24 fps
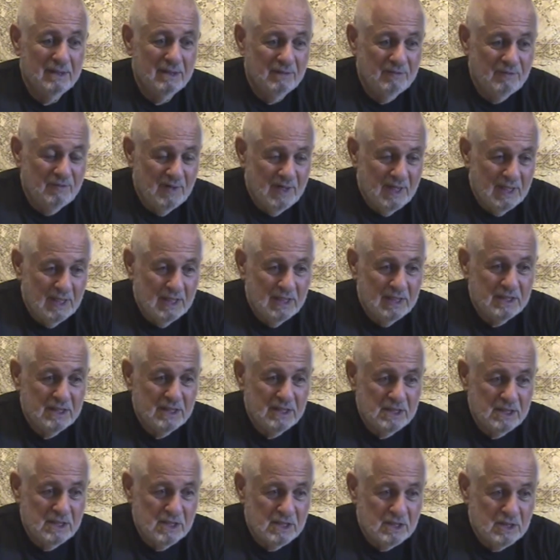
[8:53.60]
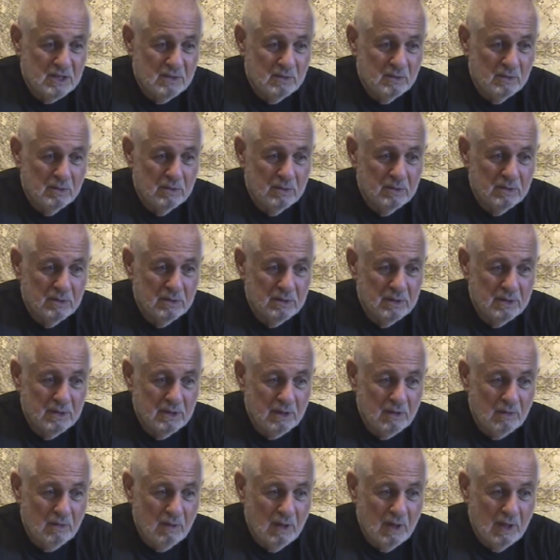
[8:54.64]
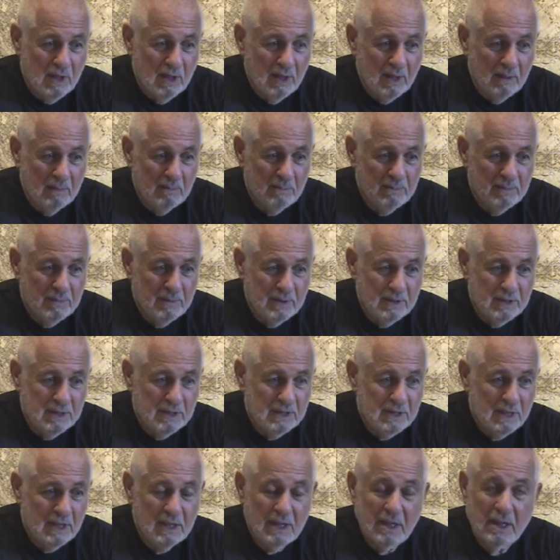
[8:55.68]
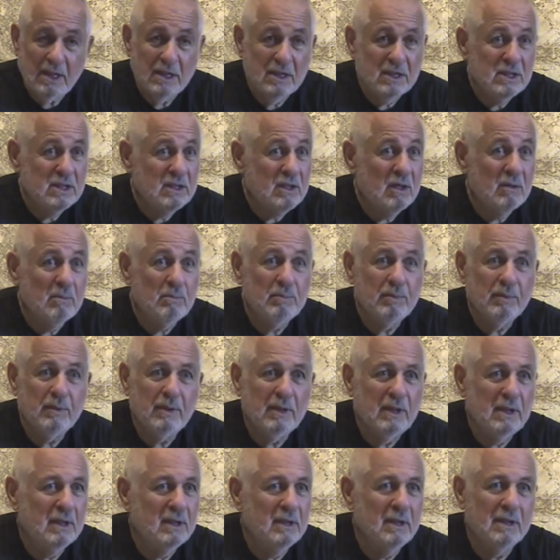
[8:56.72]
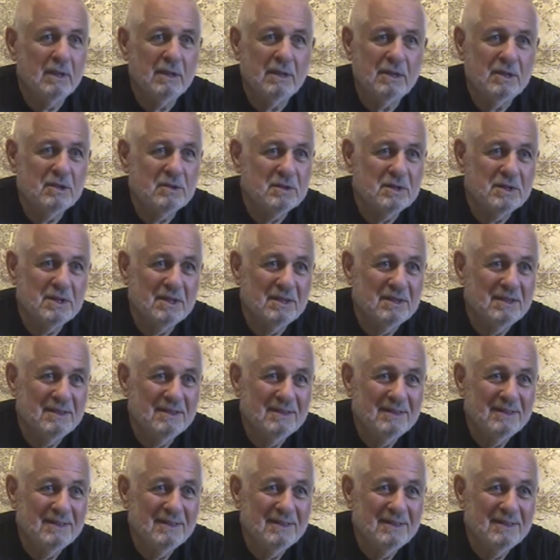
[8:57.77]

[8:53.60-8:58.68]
the finances, the schools, the crime, the and he is completely uninterested.